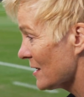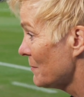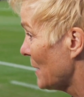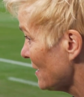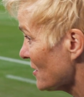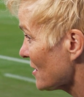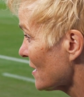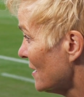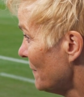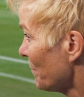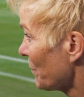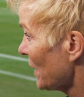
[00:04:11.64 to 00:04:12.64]
immense.
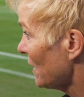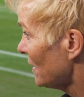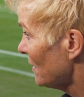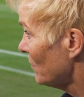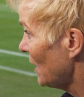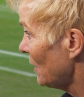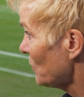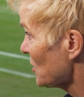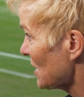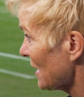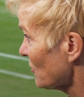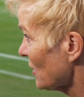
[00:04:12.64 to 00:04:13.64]
And we
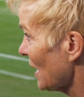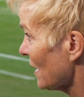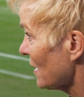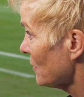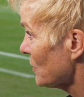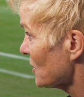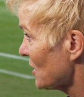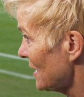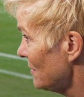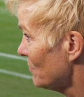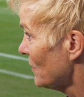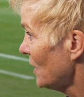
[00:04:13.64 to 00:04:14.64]
stick together, we're a
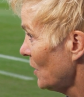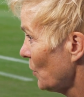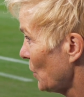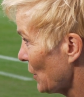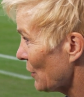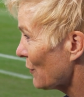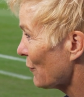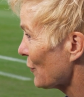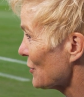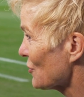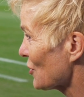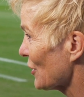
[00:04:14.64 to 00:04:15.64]
team. We work
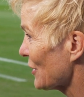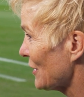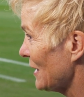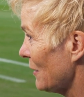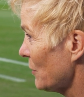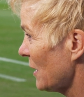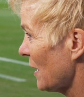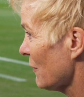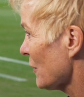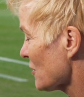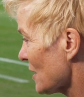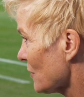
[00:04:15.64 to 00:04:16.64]
for each other and we
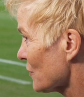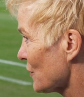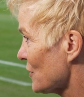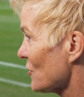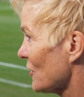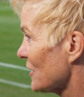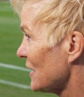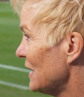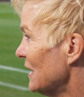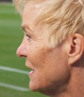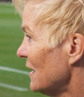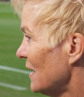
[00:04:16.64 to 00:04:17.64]
give ourselves for each other.
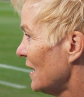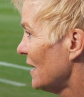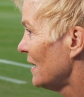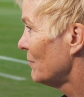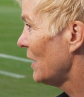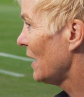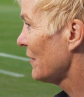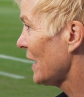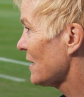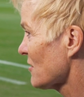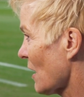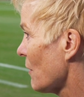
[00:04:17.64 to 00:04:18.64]
And
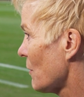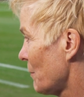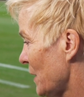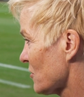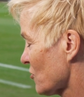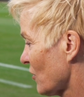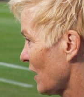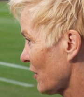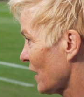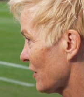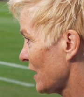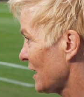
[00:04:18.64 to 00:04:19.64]
that is our biggest
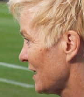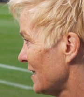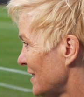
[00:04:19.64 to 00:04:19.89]
strength, I think.